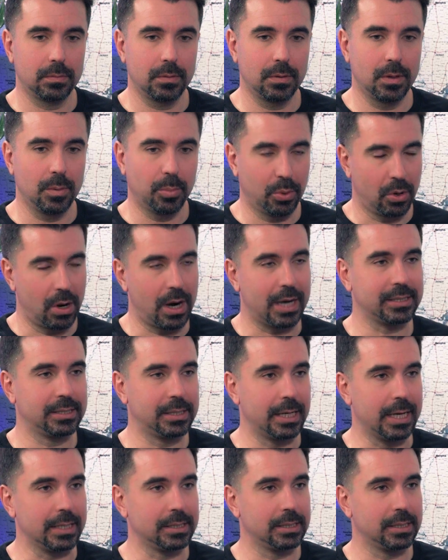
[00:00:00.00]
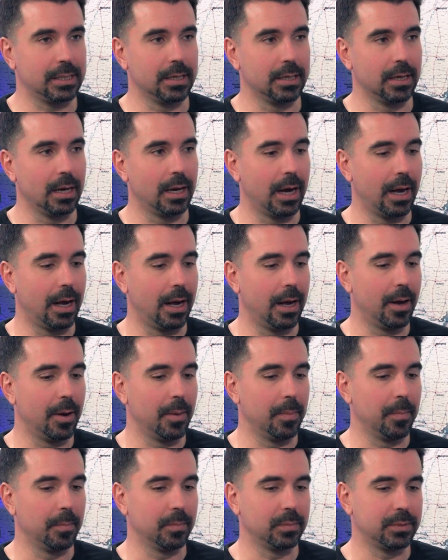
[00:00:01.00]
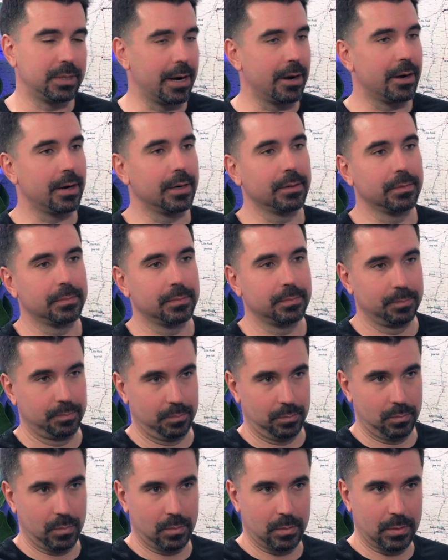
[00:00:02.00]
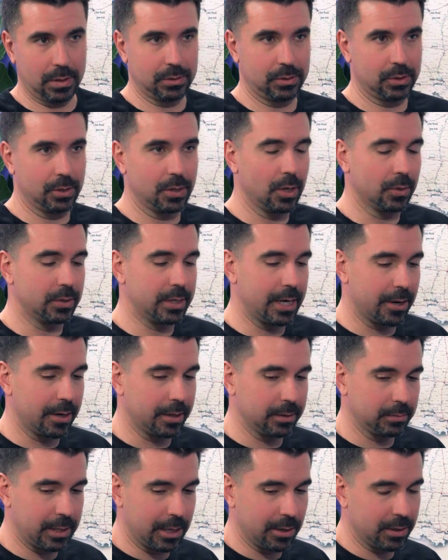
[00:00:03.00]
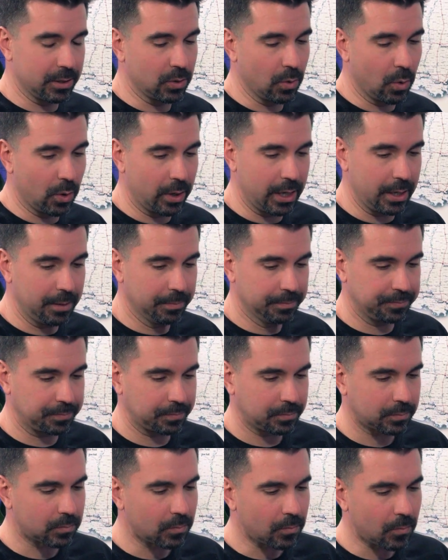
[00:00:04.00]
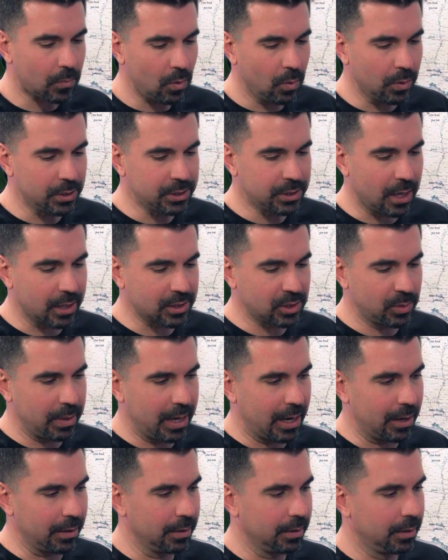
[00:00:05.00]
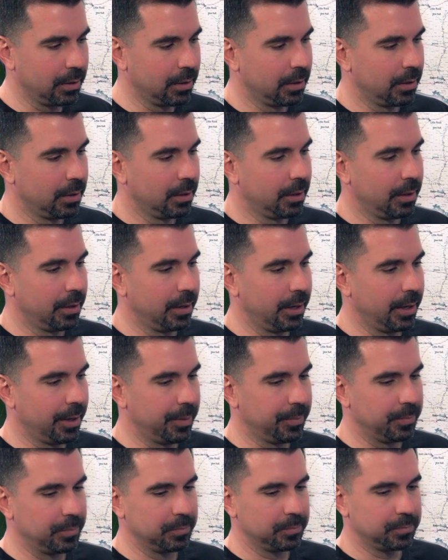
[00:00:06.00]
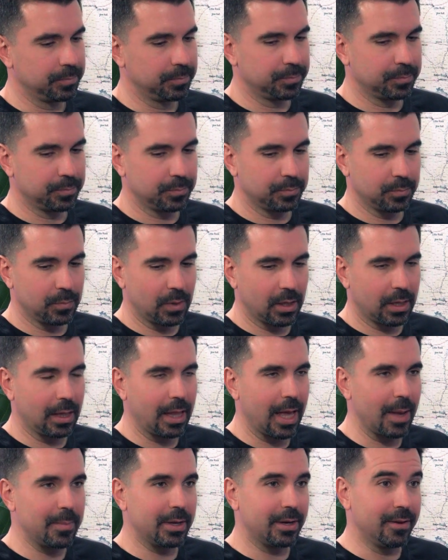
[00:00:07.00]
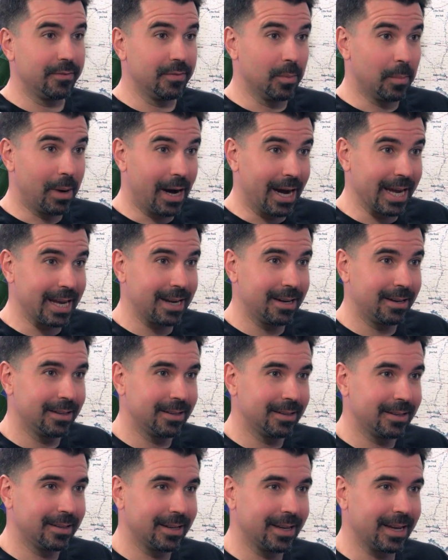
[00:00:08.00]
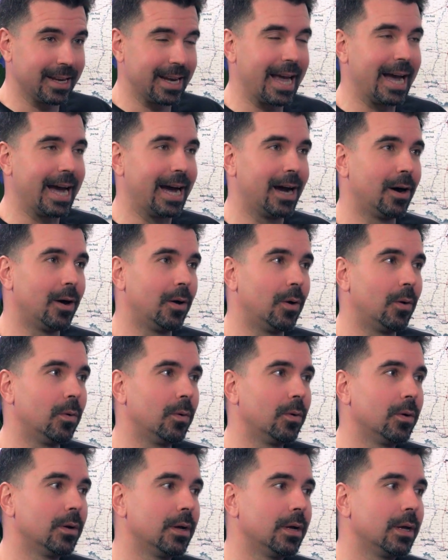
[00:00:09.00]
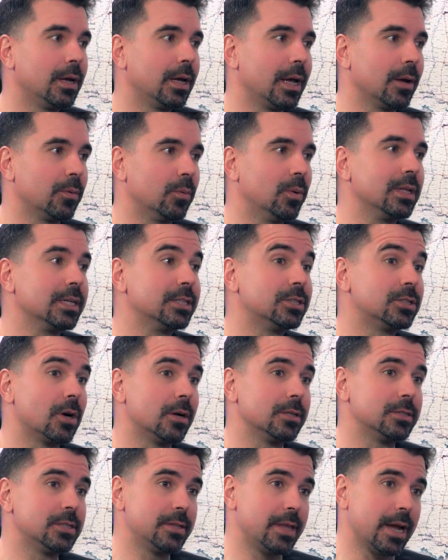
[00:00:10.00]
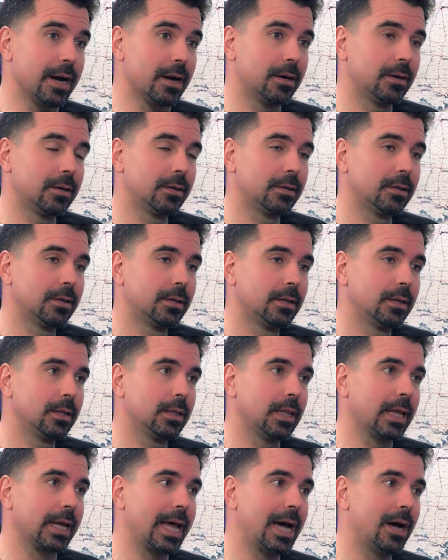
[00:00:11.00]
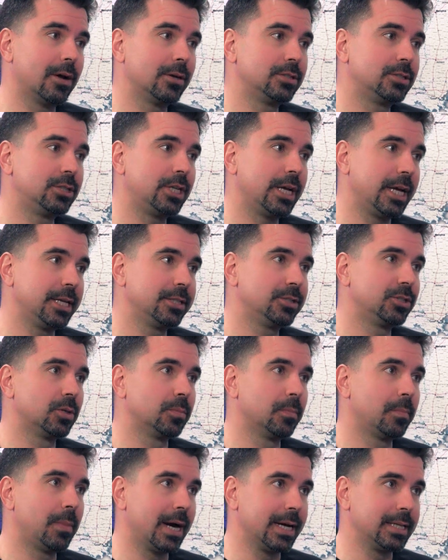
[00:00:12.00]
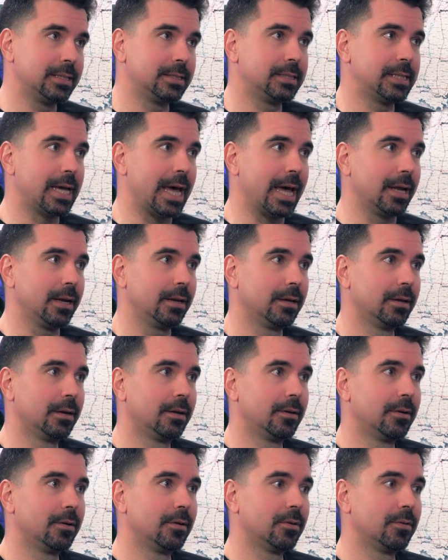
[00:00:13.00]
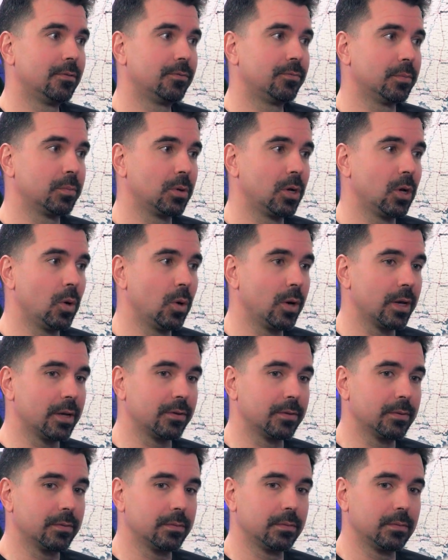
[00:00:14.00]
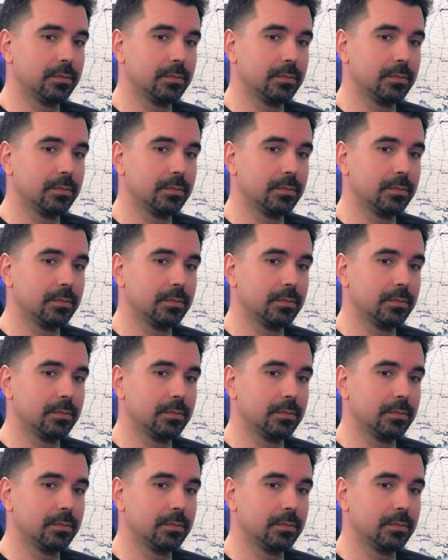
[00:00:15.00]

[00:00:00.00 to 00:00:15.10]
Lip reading: the process? And Darren, as you know, Darren Doherty always talks about the climate of the mind and how it really starts there. Like how to change your mindset from going